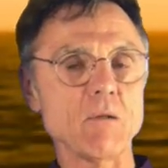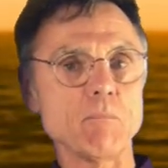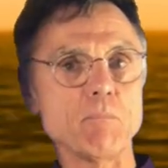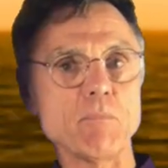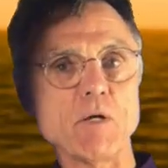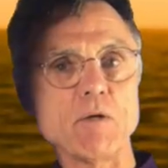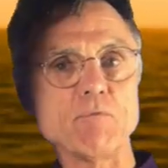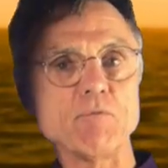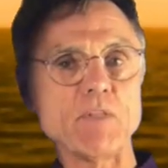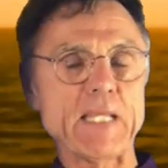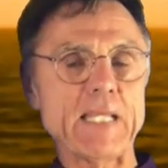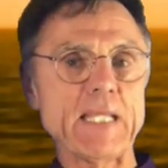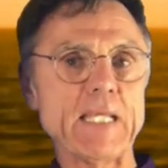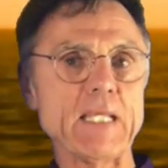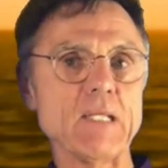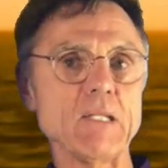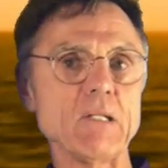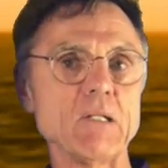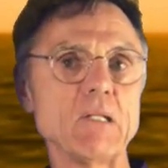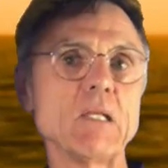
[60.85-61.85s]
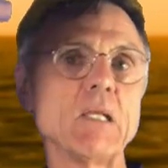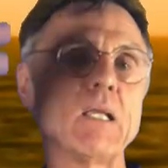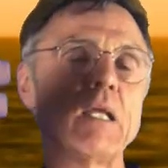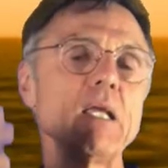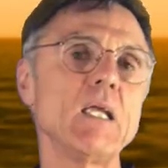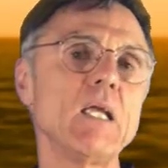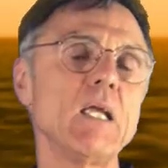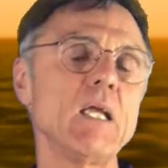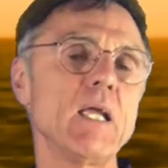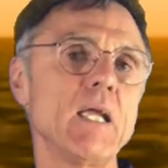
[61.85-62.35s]
above the head.
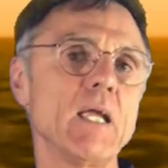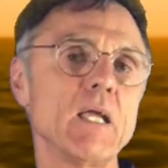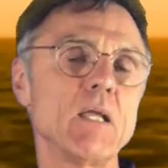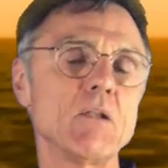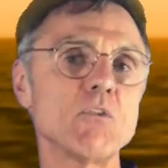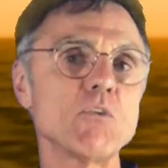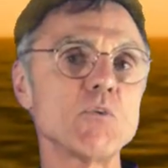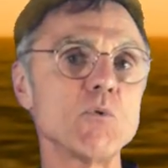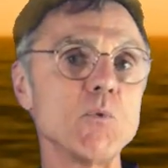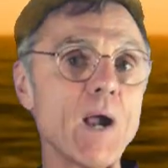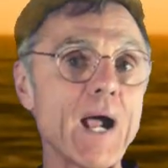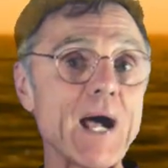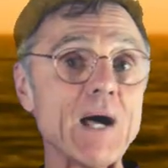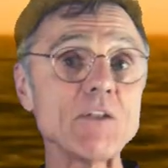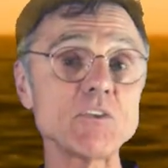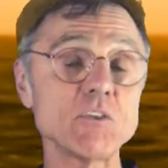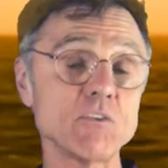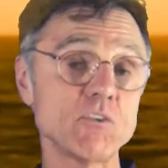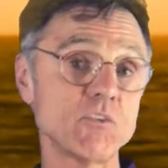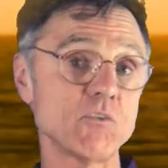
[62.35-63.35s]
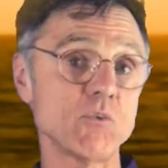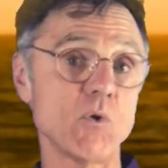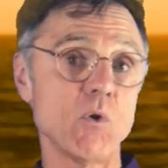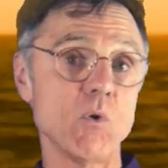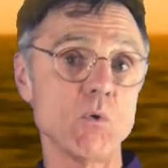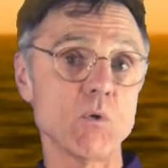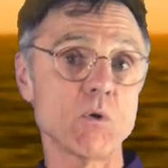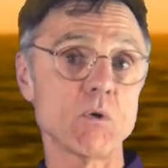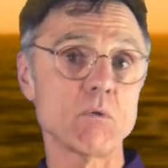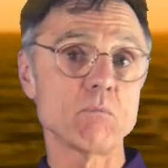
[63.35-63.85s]
And throughout the
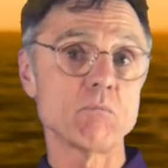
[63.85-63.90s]
stroke,